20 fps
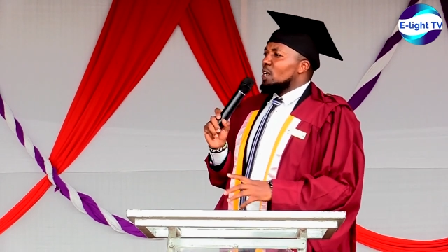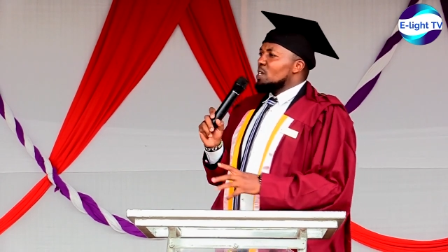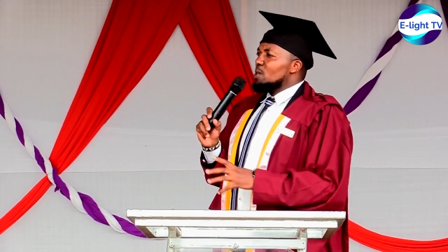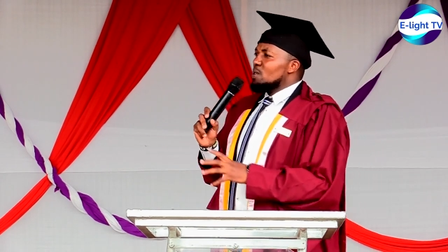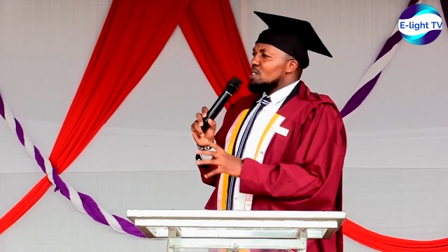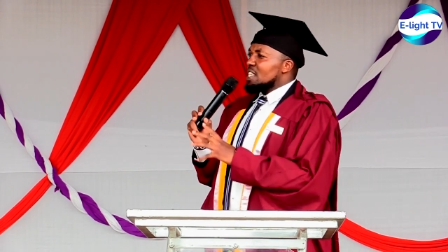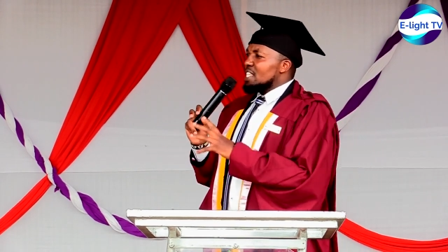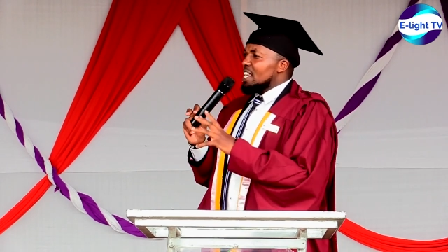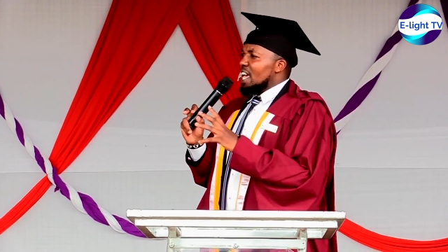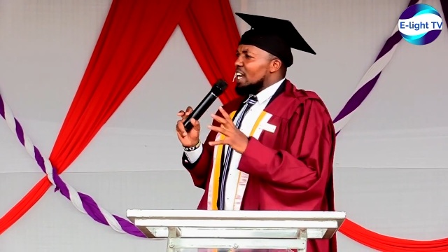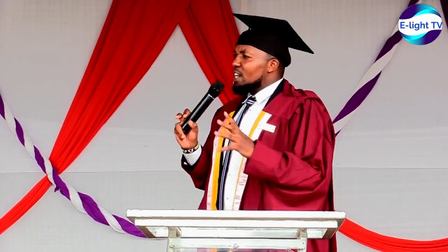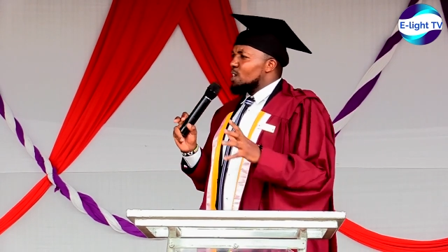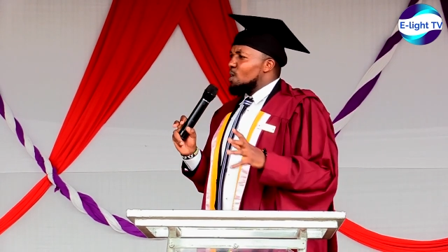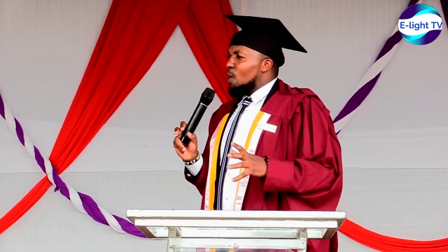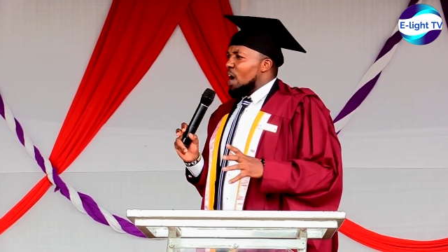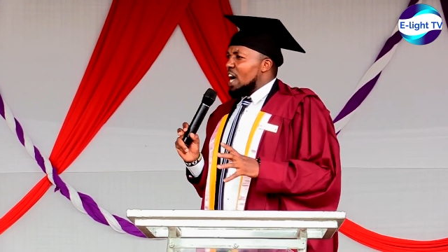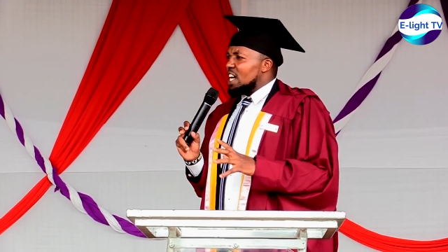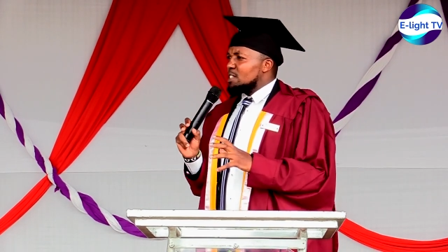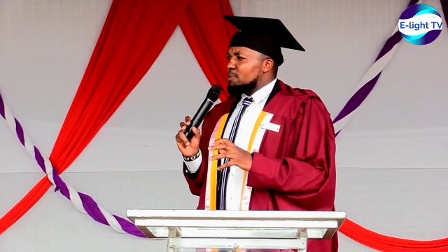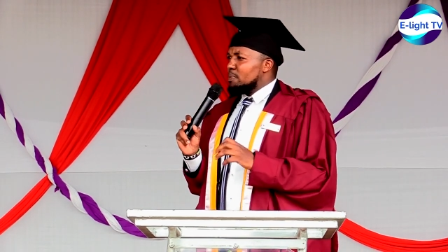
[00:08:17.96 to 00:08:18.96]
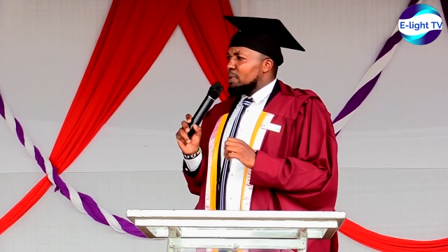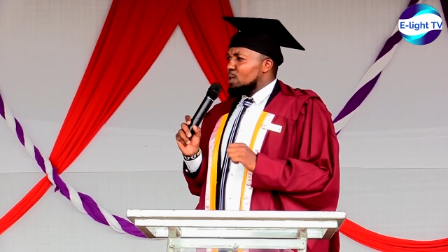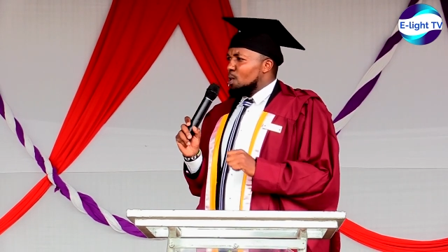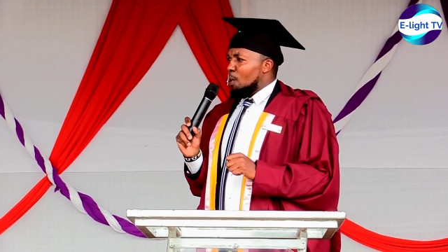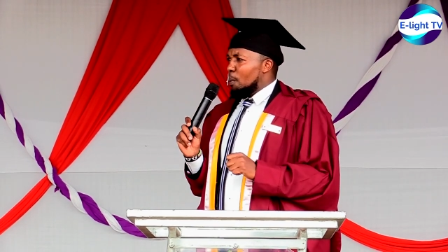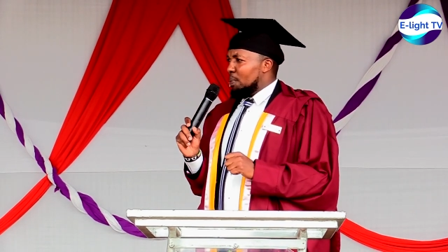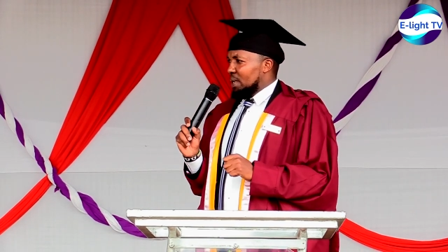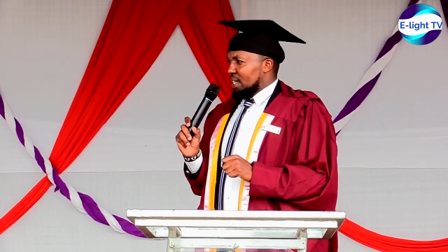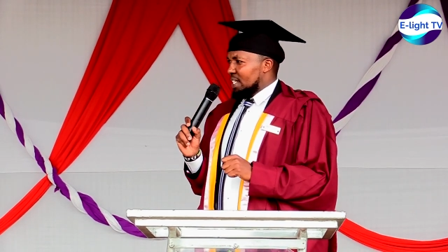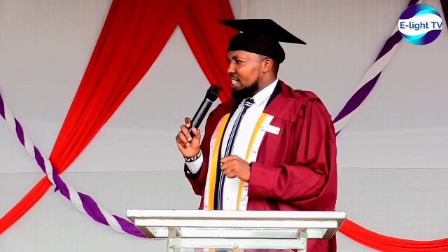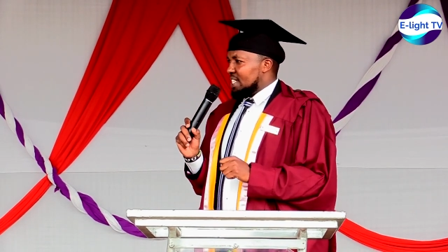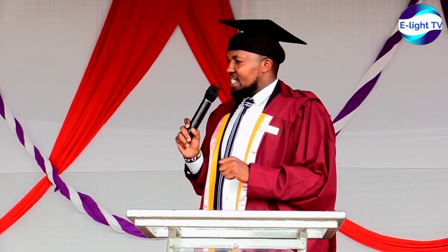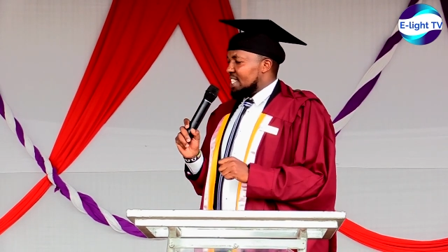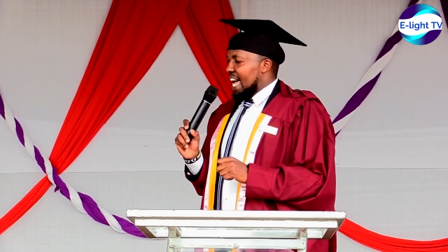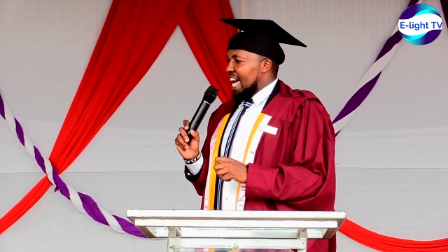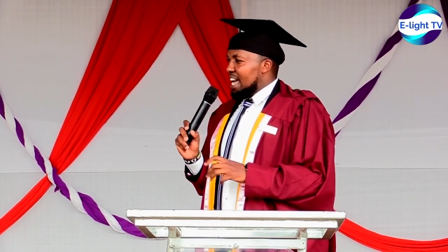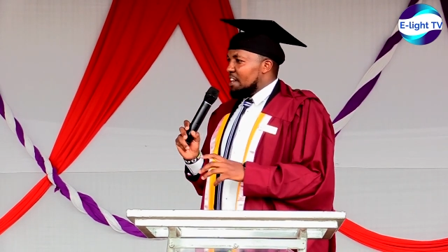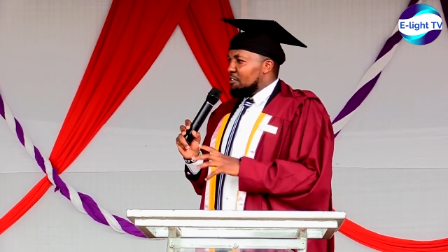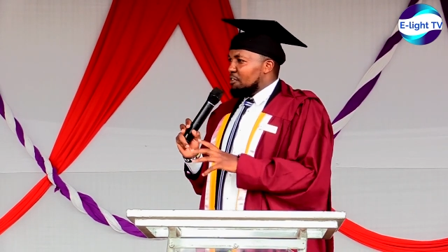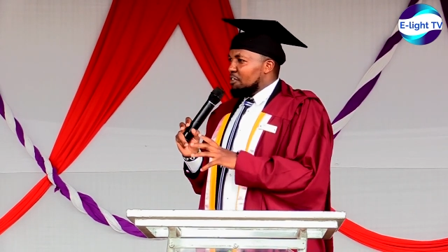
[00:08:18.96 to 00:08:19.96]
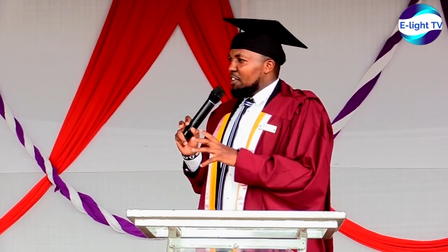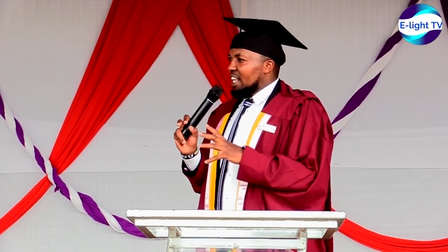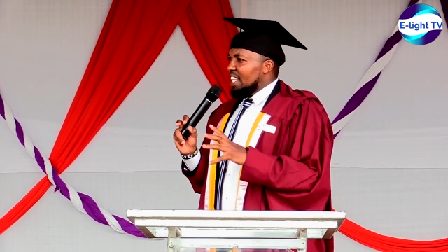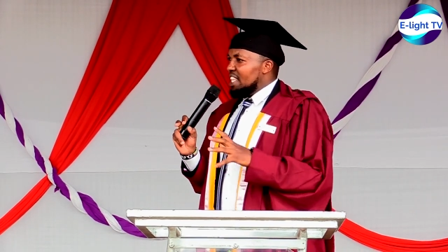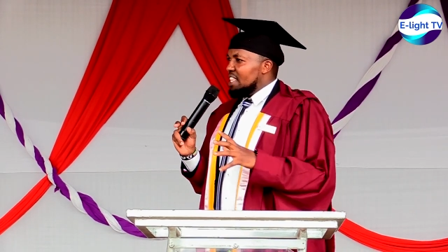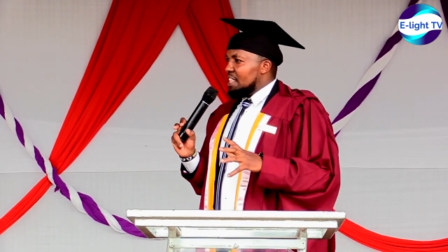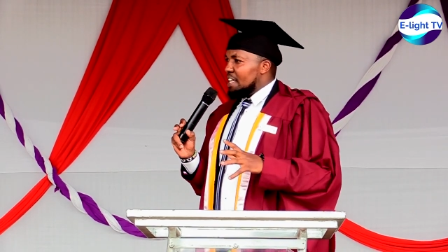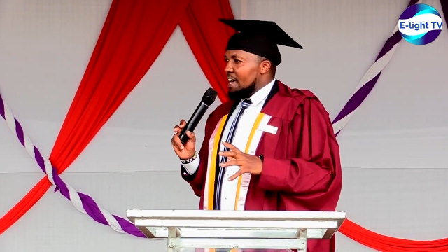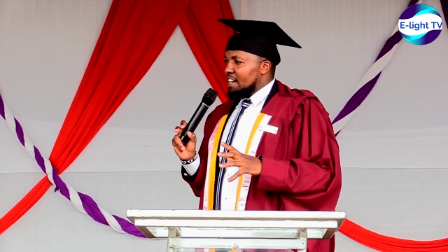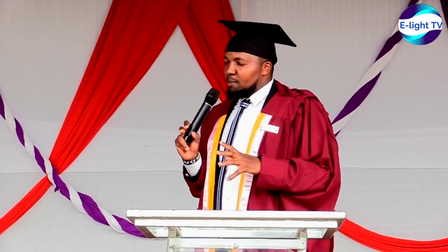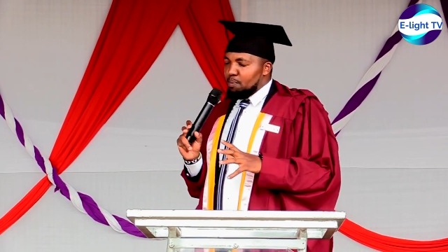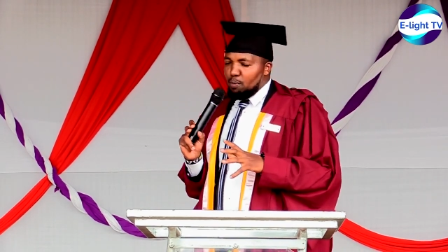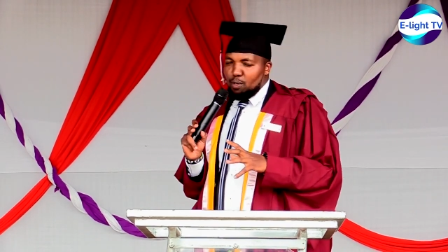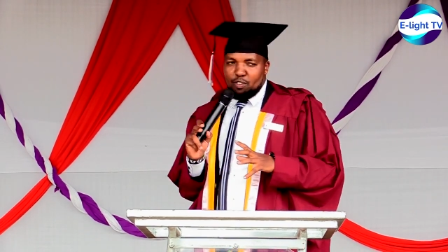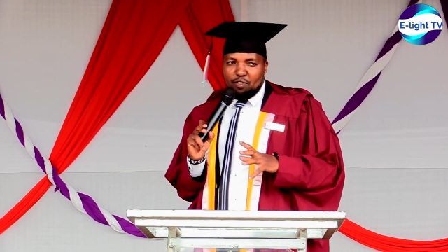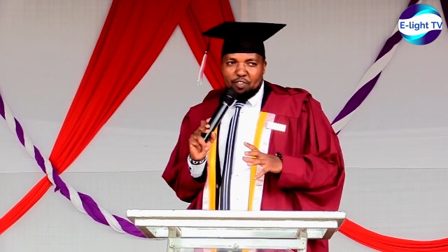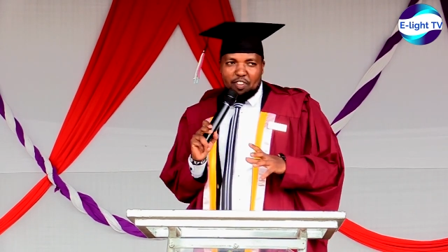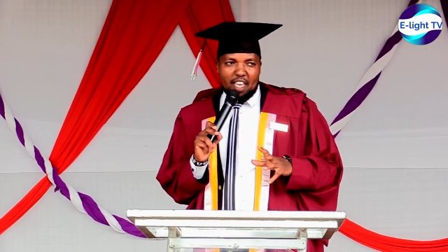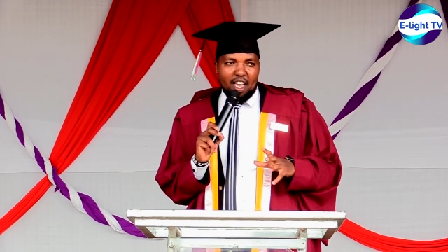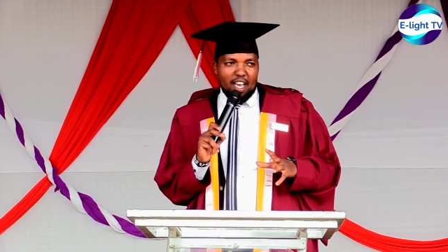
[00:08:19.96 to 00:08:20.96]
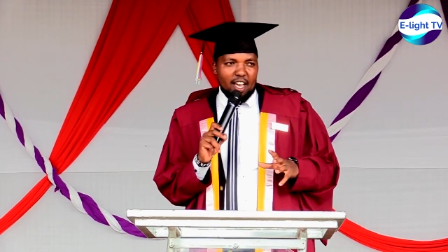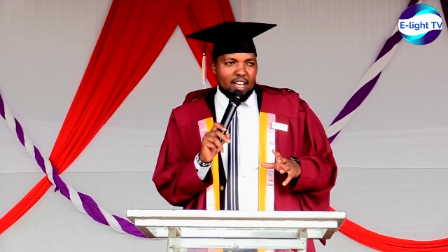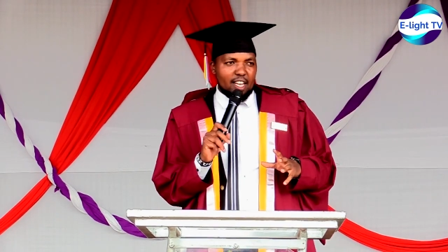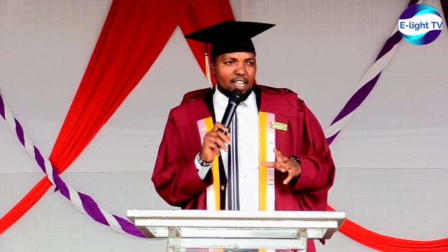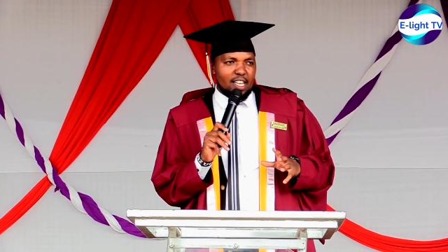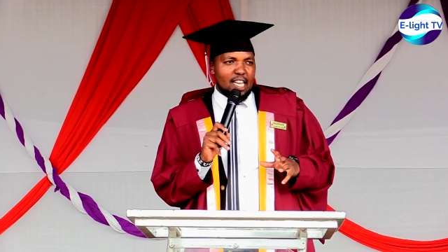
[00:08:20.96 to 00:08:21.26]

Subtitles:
when you see a door has been opened, I feel in the atmosphere,